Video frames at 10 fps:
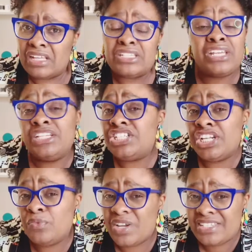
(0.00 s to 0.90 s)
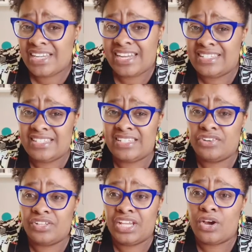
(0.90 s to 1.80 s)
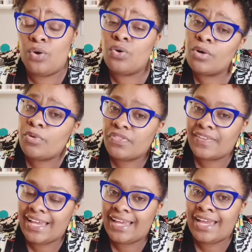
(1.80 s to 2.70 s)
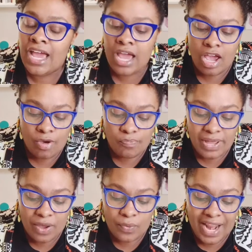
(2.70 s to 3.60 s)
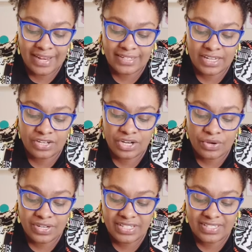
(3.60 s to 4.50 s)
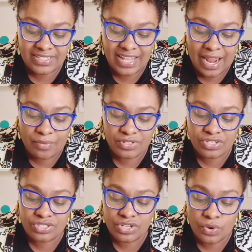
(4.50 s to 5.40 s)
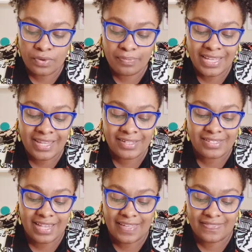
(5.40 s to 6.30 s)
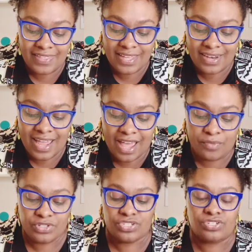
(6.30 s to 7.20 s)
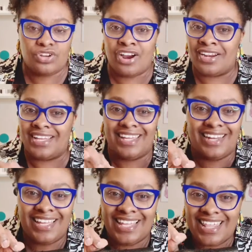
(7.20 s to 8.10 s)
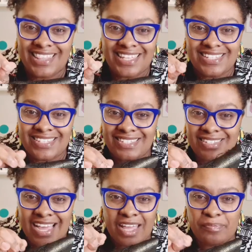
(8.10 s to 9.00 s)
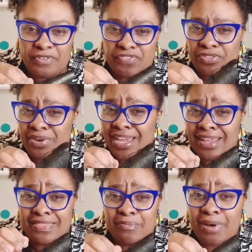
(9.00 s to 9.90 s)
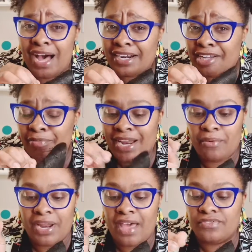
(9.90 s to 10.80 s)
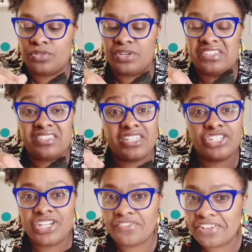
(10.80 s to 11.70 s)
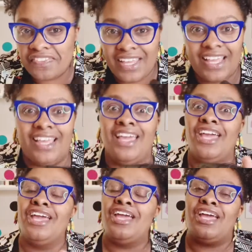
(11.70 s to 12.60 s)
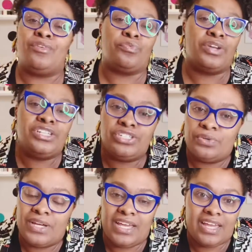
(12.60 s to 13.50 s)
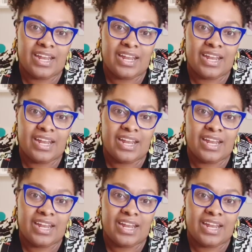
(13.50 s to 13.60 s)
Tension wasn't necessarily a horrible thing, but what I did notice is that I would sew a bit and then I would start getting this type of thread at the bottom and I would have to restitch everything and redo it.